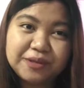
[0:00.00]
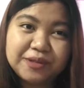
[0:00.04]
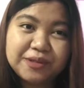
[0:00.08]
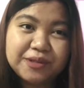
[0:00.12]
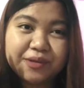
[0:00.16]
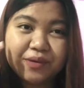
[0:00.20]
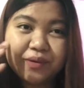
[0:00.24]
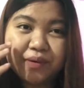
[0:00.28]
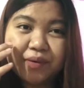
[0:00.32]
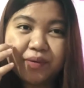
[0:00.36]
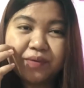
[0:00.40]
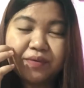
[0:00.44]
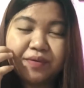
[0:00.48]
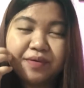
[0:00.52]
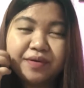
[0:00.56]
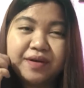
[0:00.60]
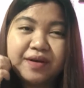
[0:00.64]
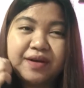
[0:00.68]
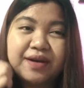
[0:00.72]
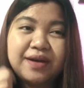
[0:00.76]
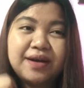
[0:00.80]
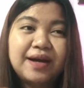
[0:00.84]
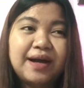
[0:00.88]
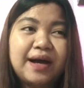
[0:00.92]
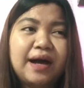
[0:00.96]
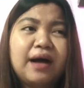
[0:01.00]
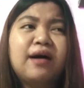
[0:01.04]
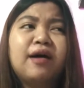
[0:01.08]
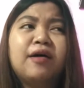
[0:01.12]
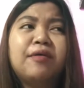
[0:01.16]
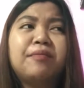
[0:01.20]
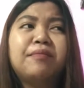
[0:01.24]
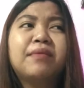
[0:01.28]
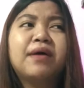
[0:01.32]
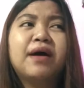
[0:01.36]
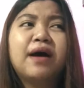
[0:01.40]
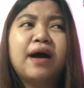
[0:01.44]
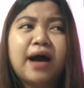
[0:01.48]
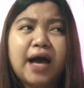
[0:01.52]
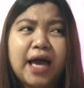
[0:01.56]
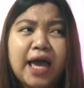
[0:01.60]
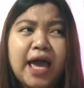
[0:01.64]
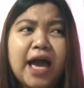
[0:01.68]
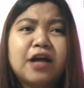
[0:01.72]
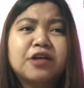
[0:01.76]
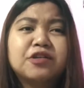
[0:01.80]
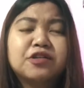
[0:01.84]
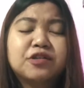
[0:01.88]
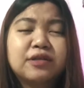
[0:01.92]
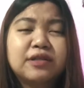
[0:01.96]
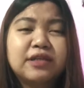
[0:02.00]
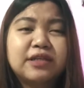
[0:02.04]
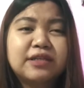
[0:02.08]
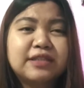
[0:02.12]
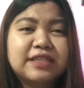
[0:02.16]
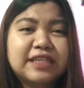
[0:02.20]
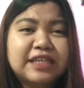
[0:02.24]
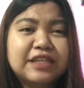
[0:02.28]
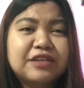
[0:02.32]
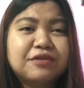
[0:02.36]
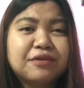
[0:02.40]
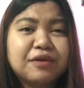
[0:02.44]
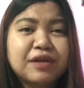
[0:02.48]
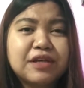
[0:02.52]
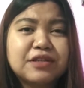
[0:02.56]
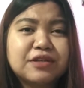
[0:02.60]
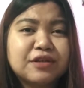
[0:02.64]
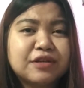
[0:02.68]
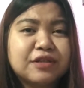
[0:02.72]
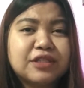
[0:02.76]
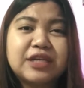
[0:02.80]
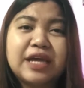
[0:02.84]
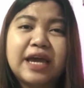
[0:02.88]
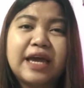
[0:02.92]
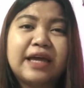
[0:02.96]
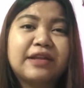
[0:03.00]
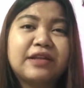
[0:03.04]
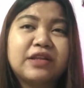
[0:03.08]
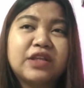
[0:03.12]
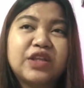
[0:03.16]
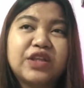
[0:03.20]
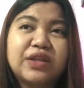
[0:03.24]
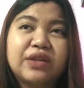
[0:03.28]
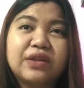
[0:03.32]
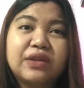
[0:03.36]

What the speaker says: So I actually did research, and